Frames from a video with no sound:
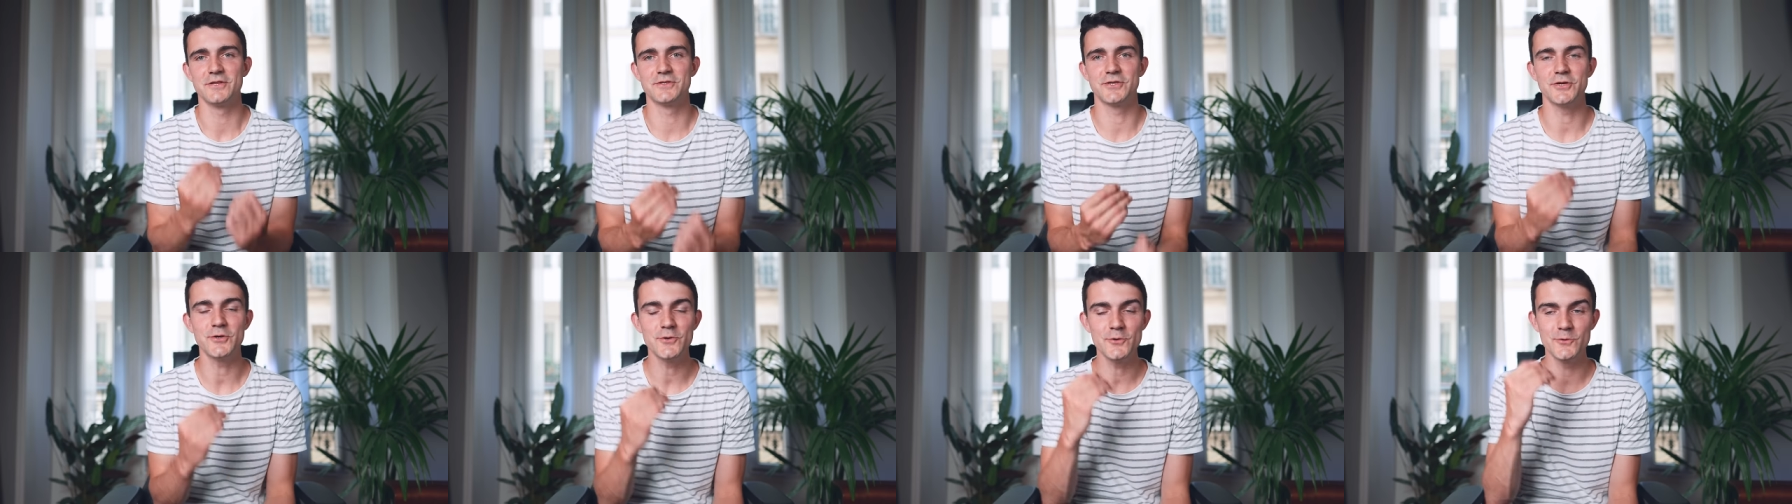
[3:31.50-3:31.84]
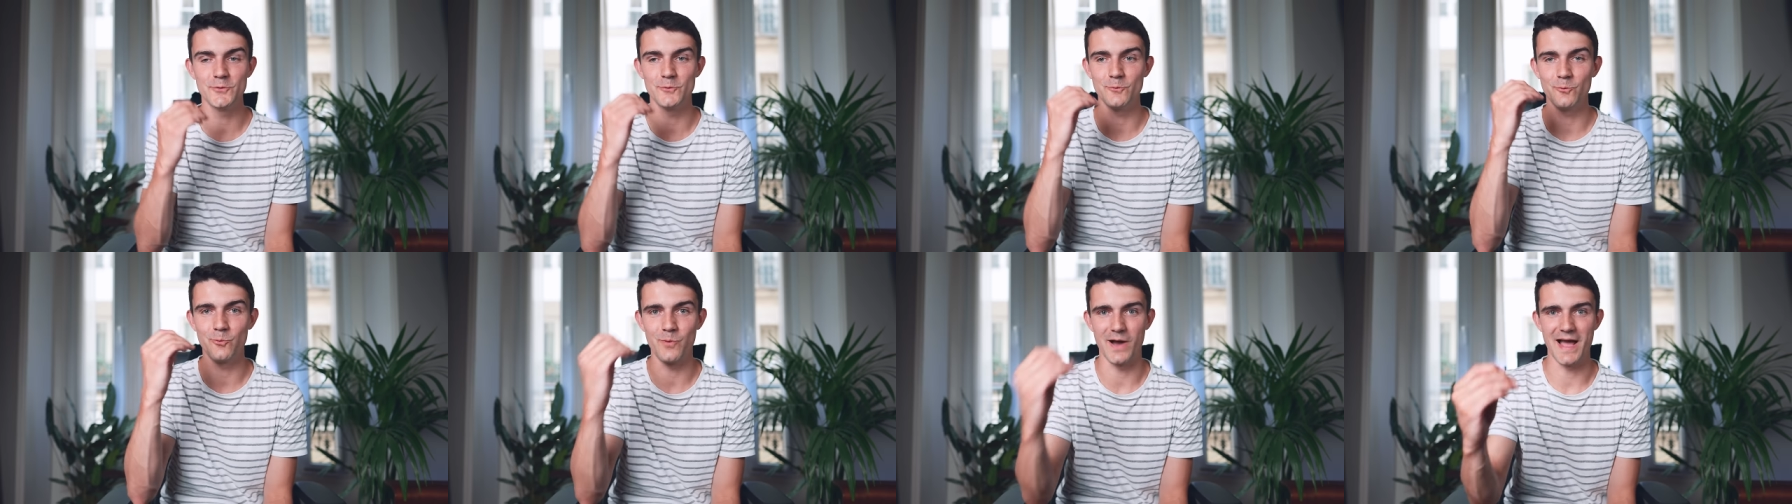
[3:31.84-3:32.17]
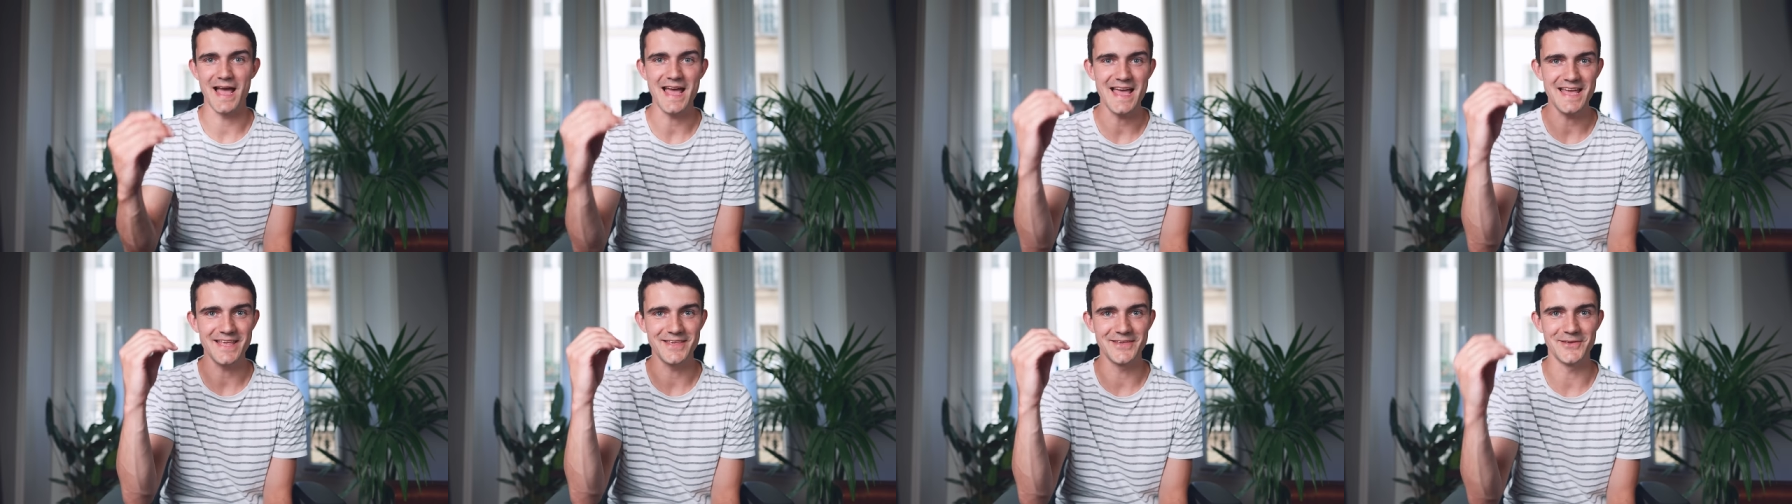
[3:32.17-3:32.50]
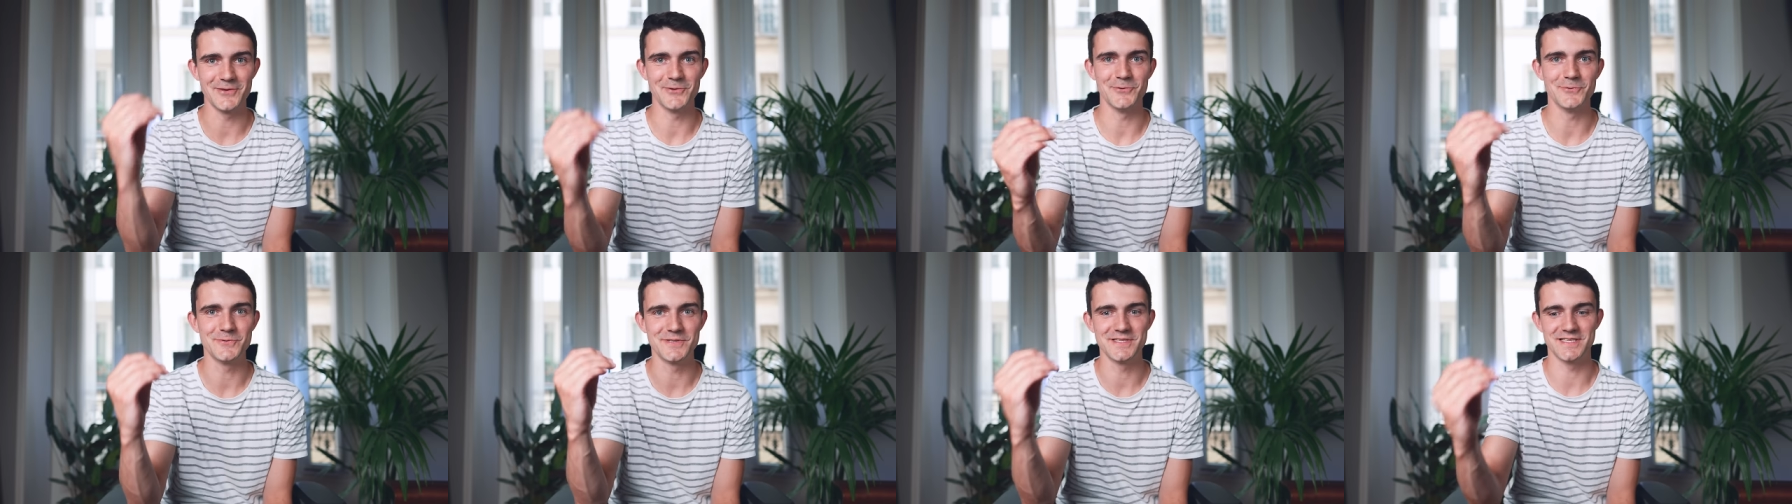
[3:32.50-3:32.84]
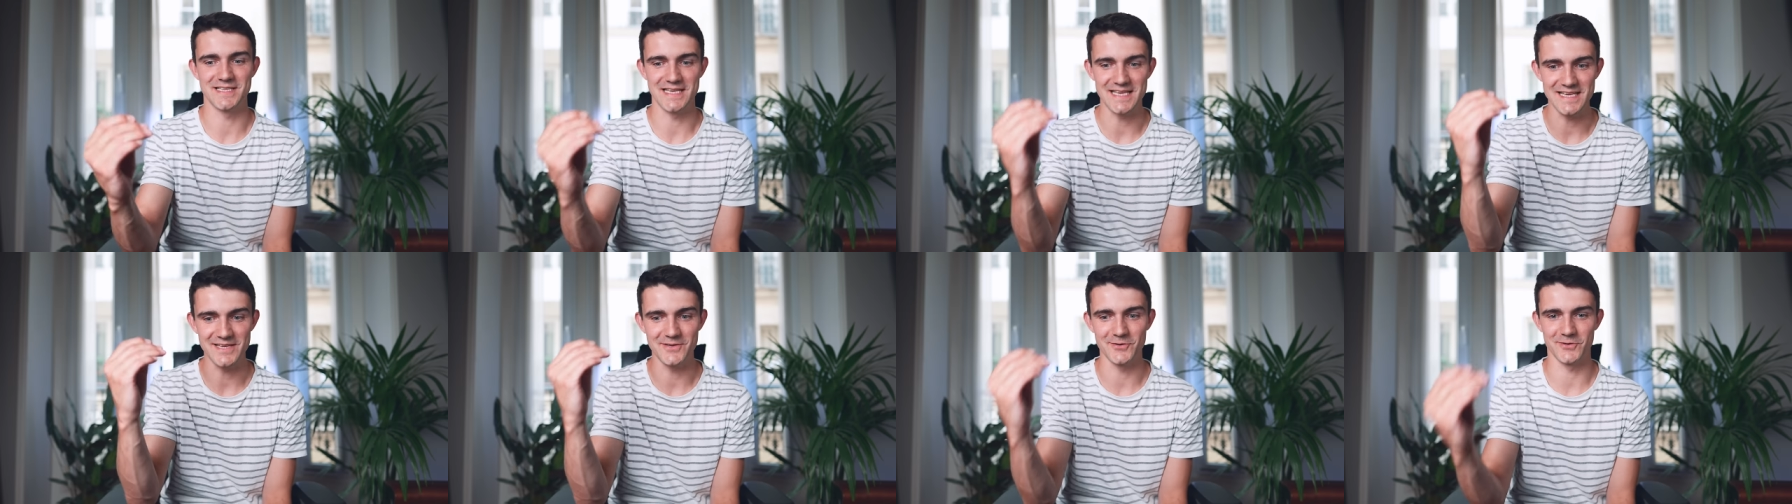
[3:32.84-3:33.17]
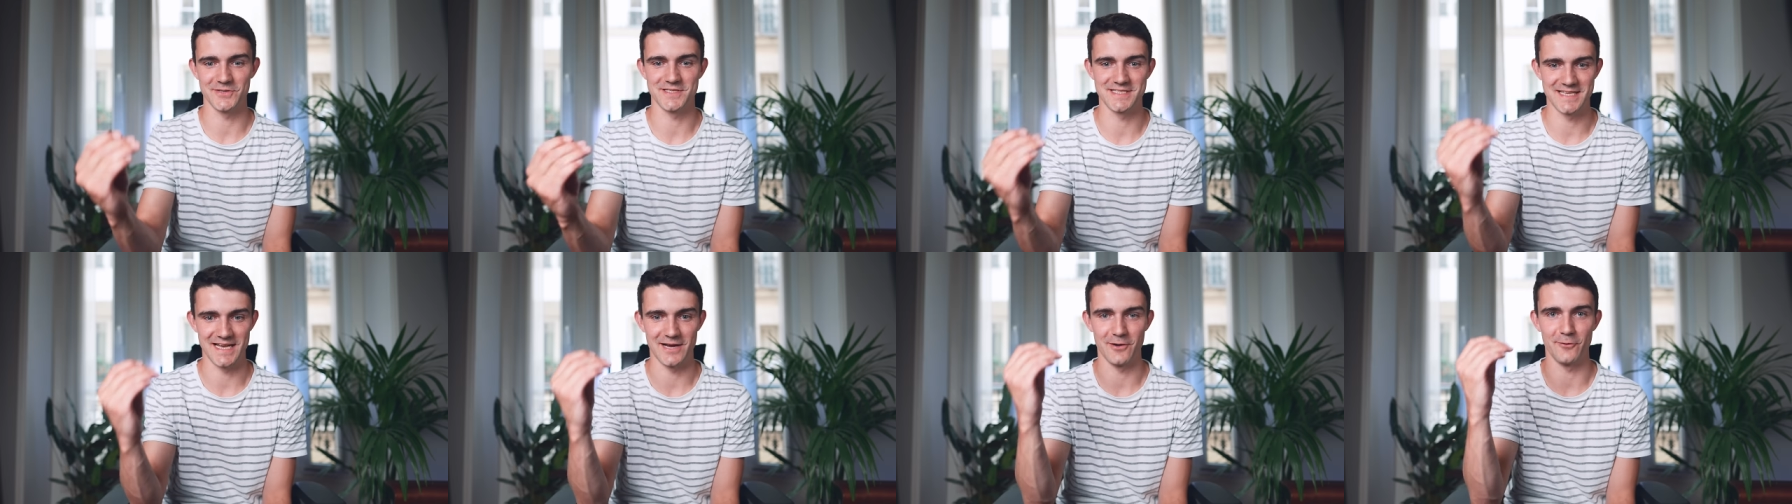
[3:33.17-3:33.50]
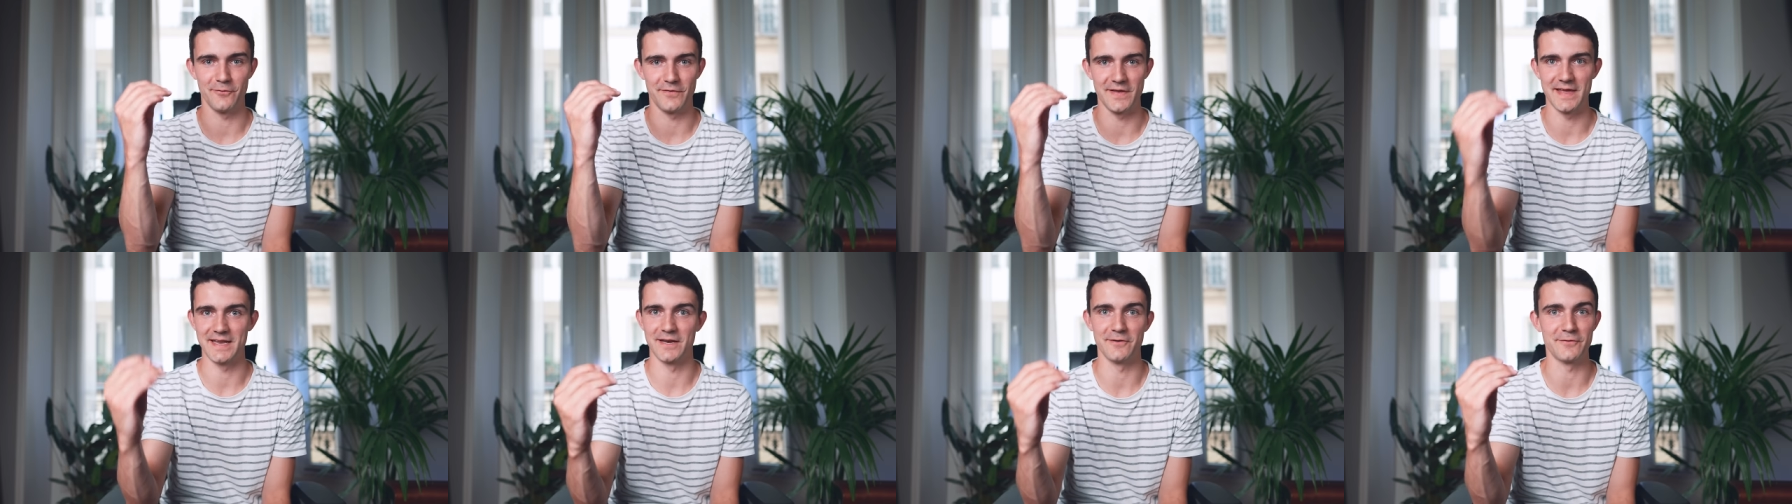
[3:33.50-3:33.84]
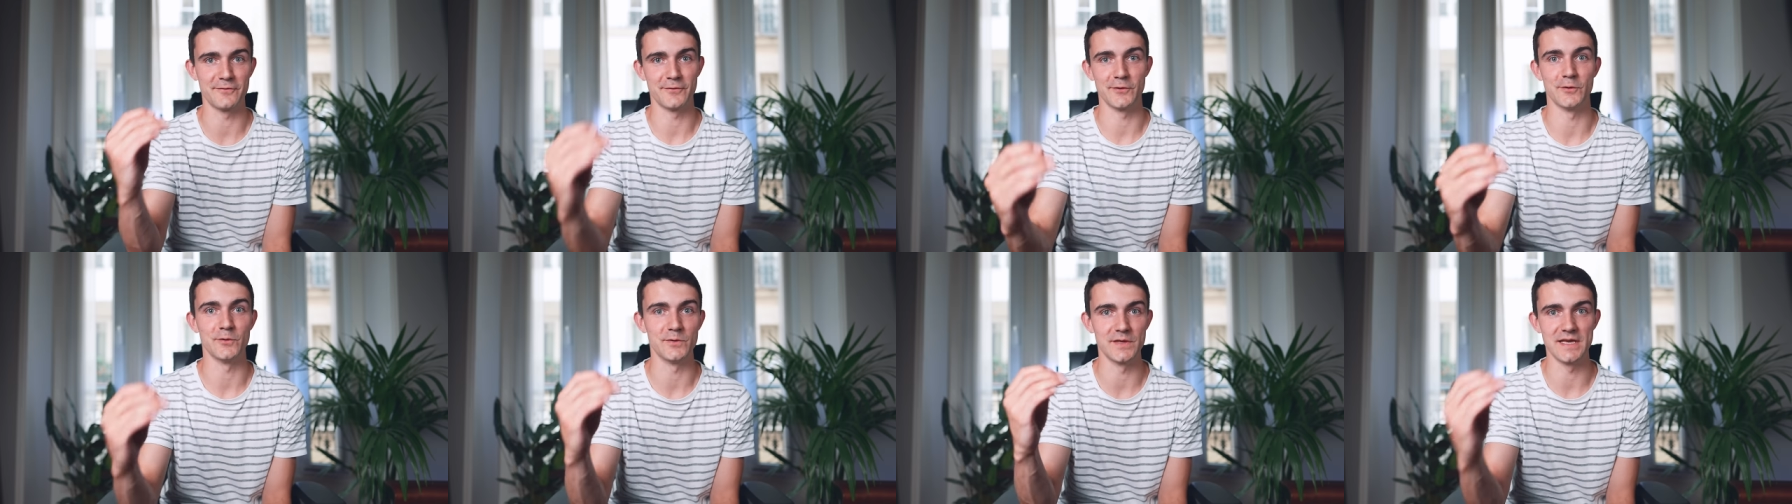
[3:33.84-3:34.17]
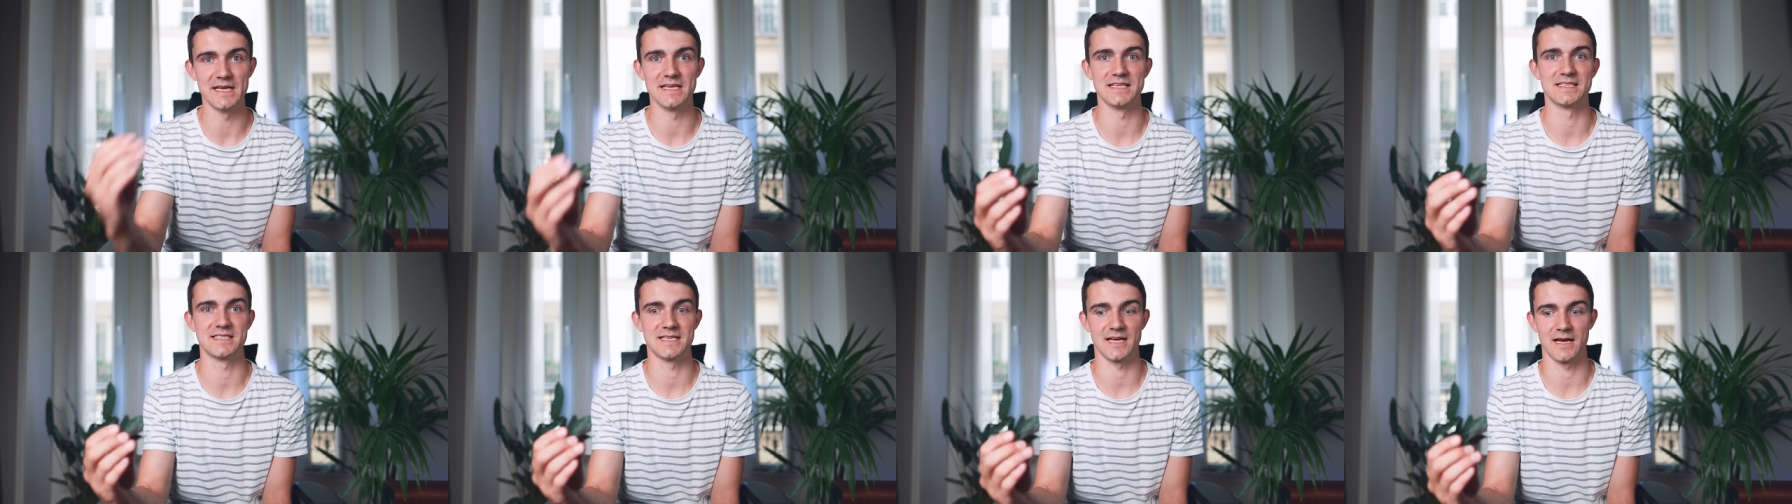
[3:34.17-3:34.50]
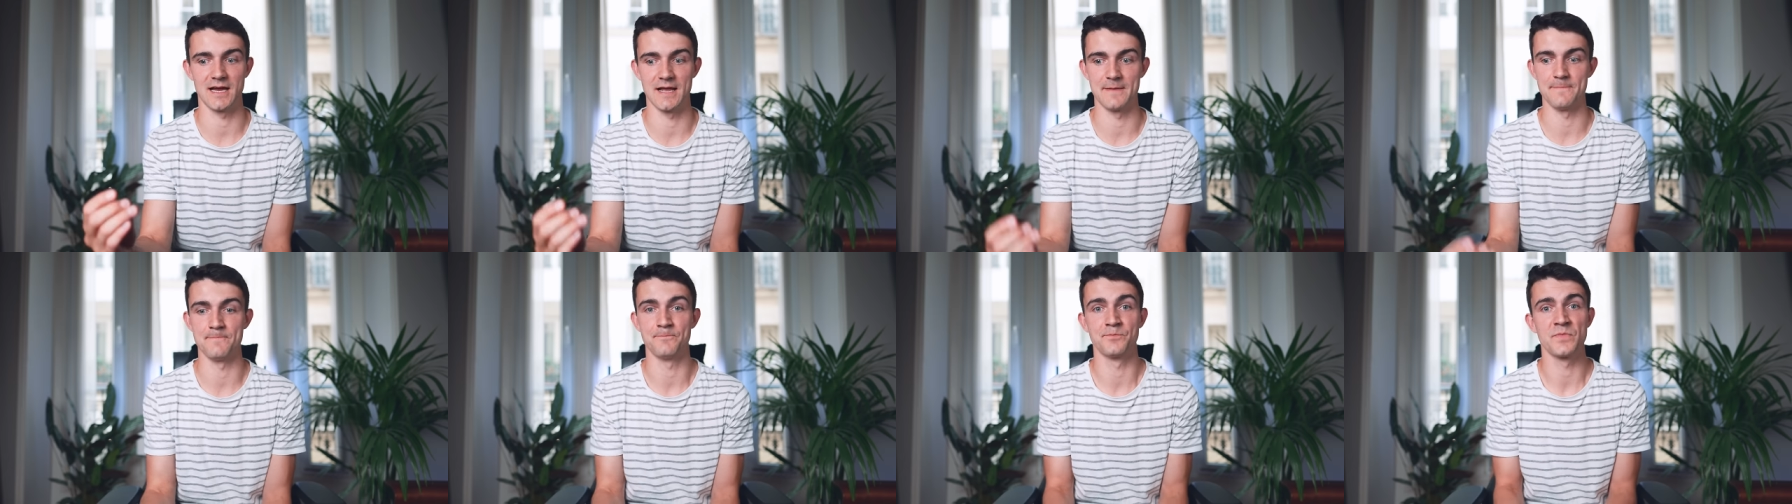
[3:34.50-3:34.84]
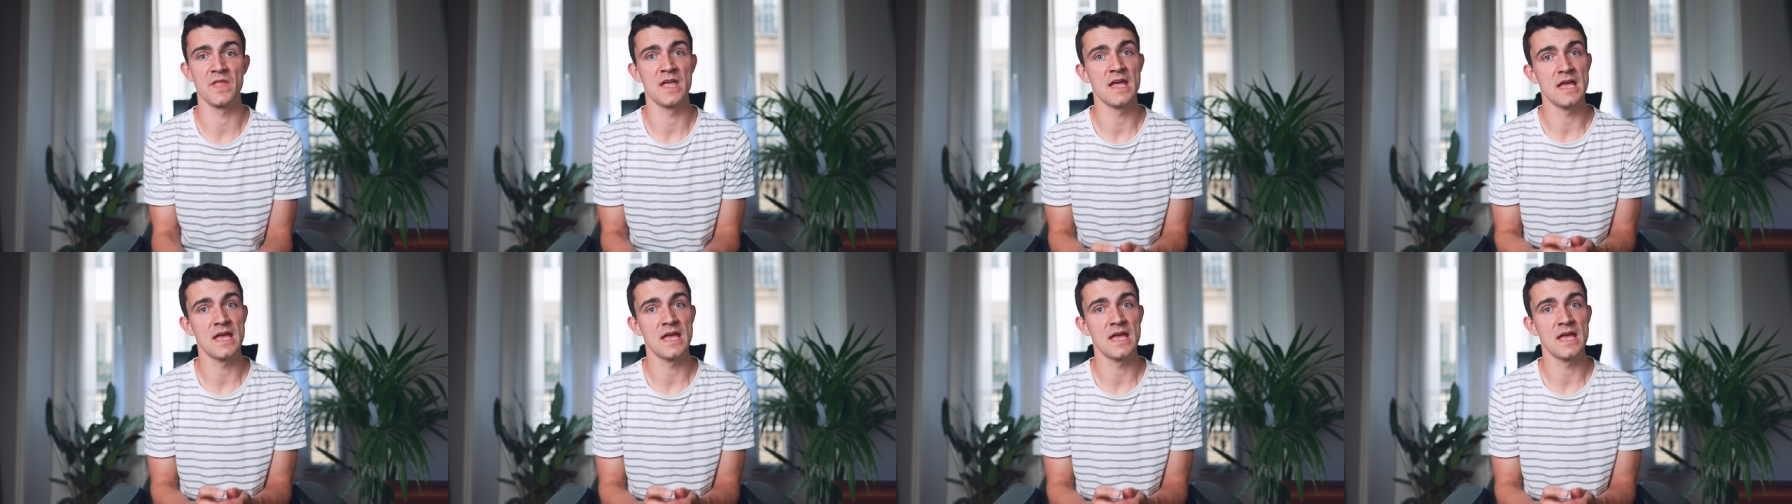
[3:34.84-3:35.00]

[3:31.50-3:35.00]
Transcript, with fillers: to where you see yourself in a few years' time.